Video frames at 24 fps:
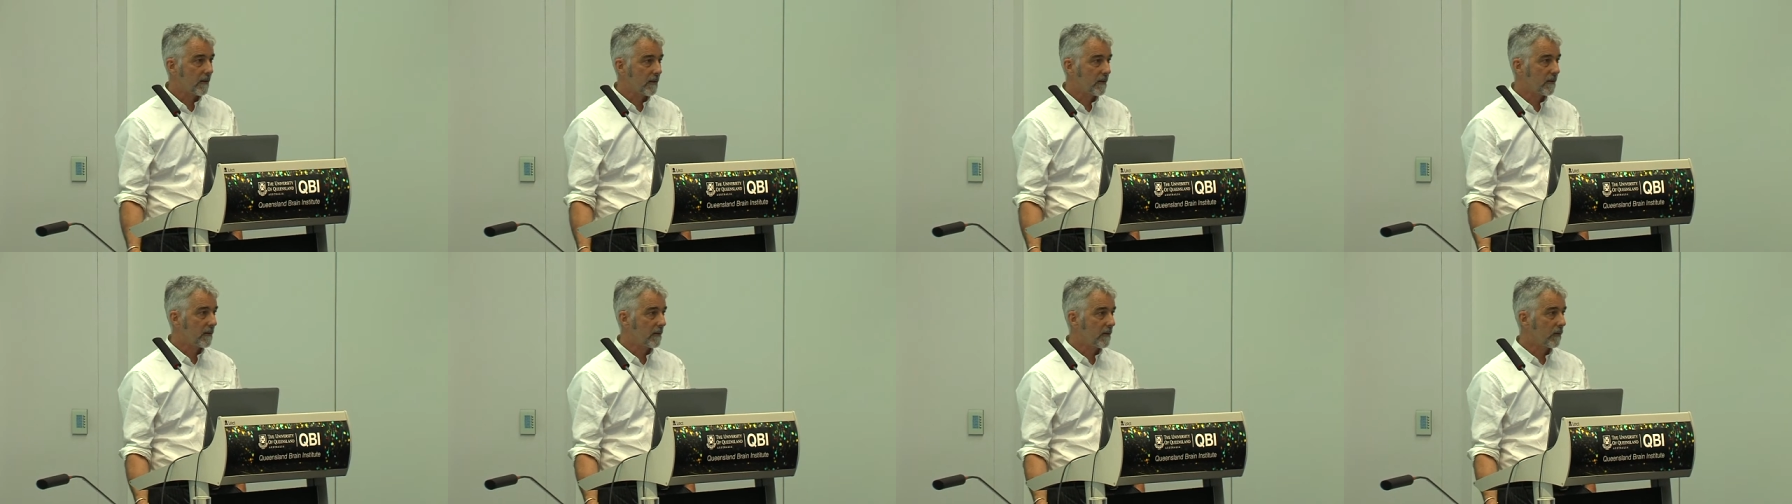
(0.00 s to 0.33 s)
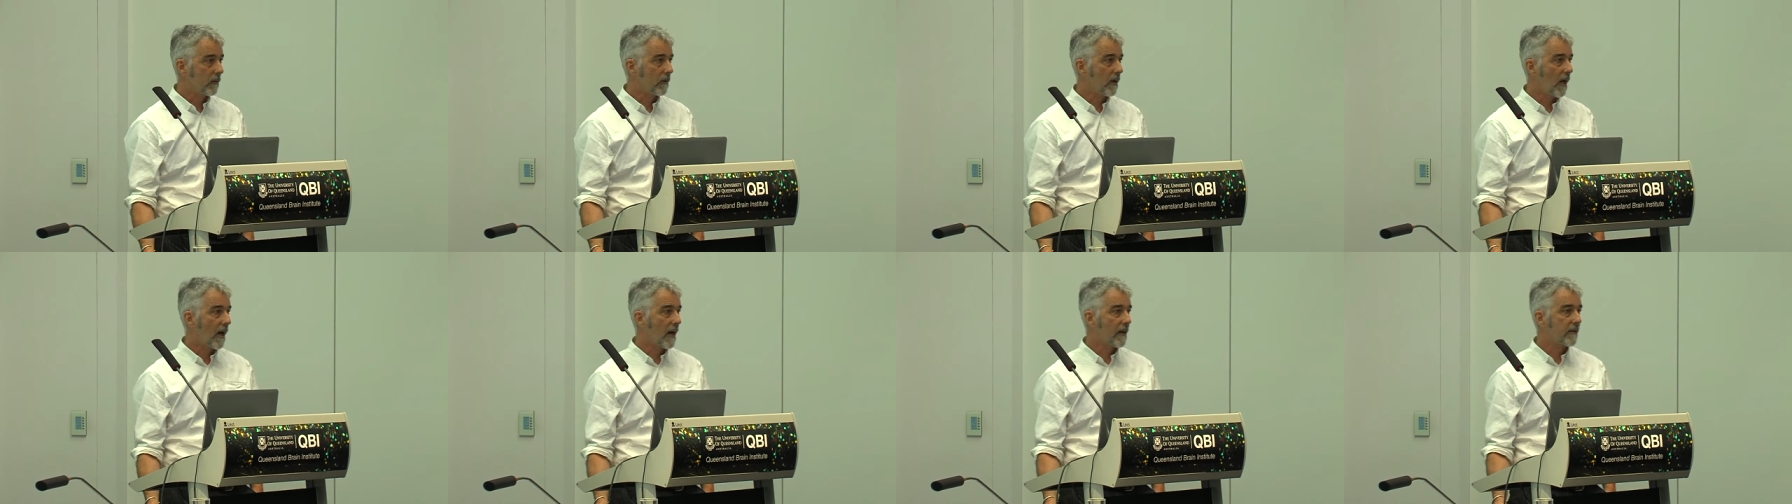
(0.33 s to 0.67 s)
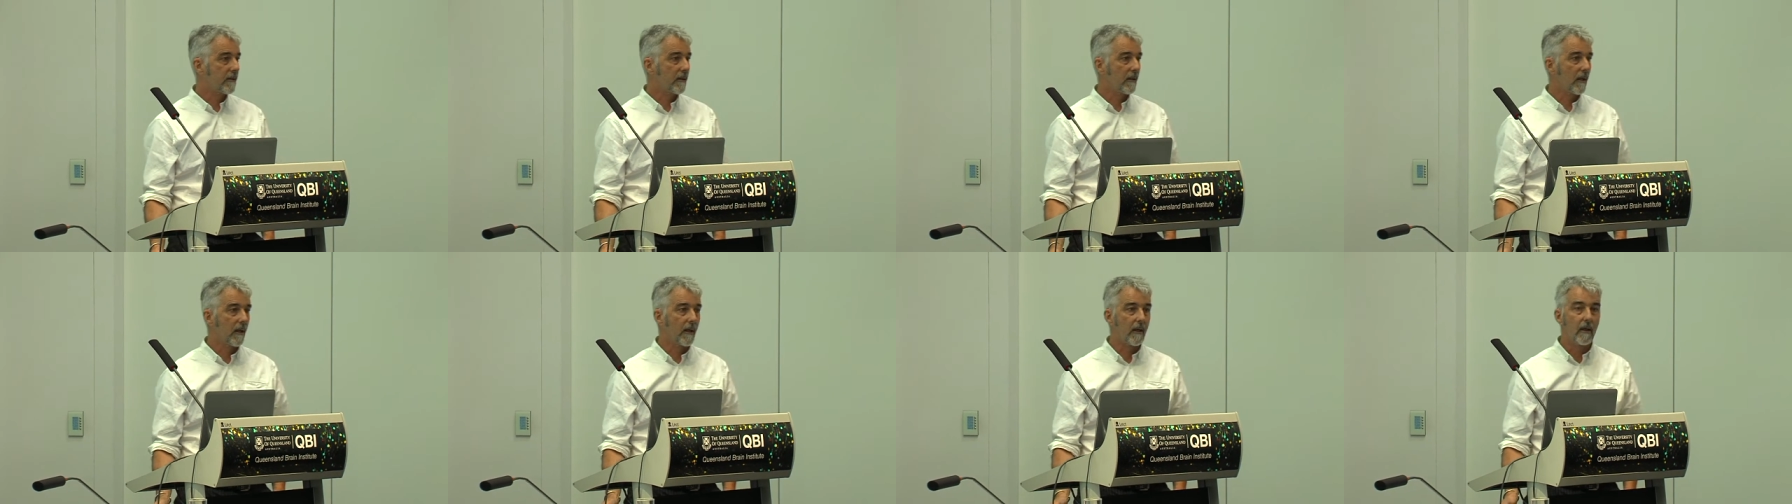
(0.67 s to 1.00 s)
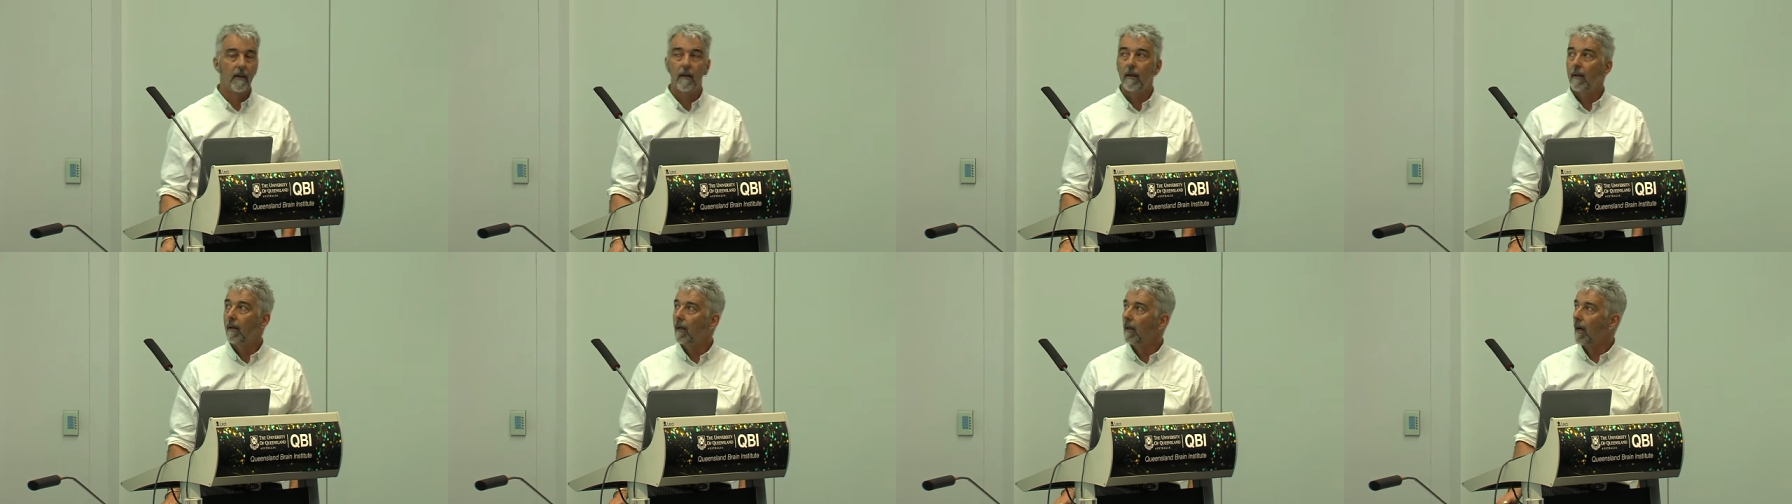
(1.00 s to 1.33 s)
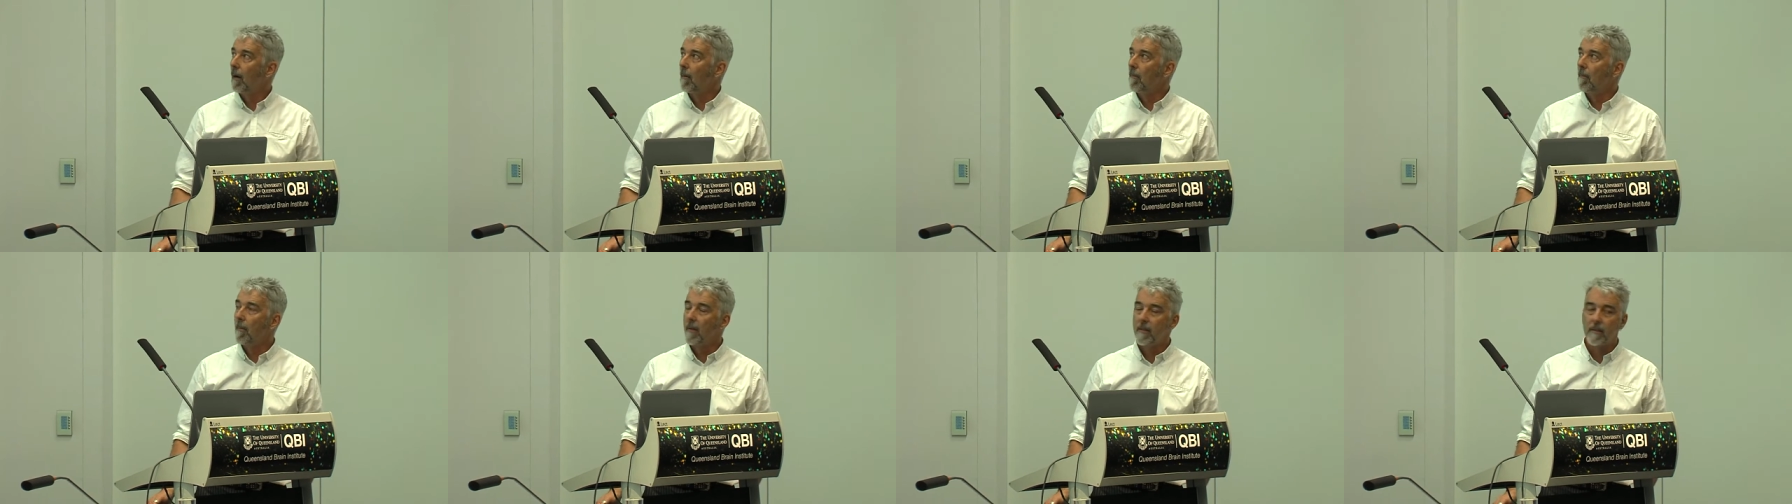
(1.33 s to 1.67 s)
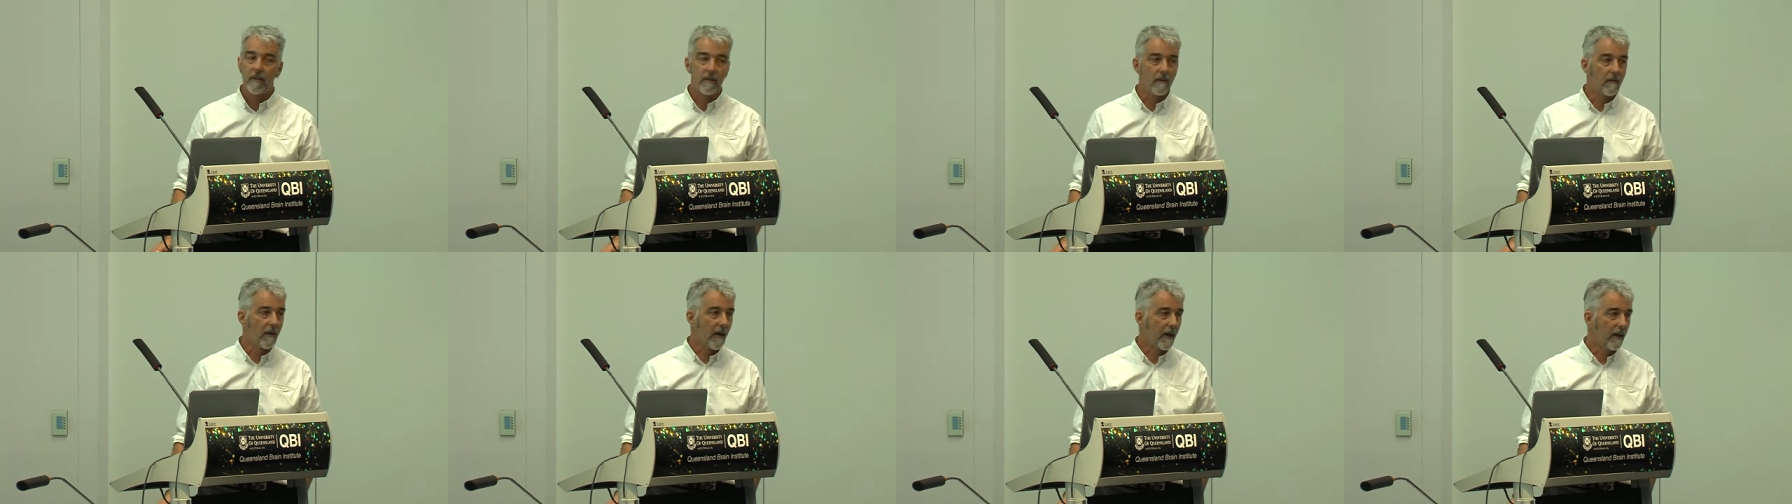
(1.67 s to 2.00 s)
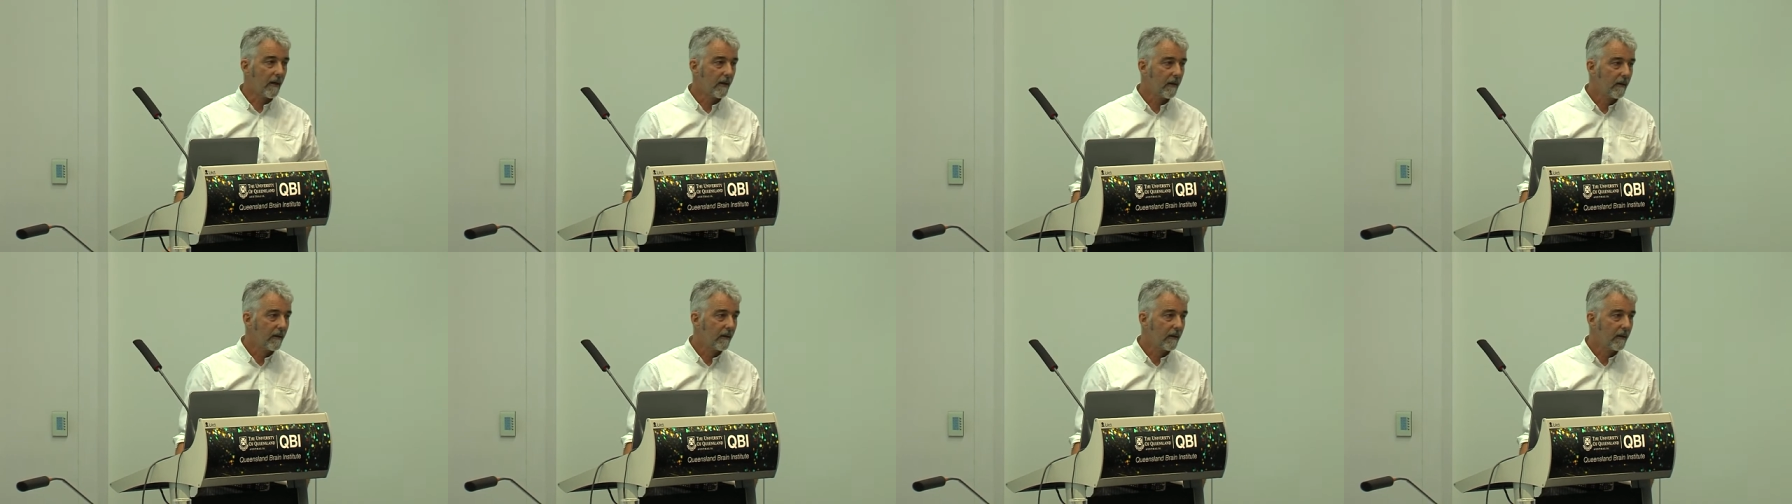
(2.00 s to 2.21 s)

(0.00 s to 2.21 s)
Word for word: are still largely a mystery.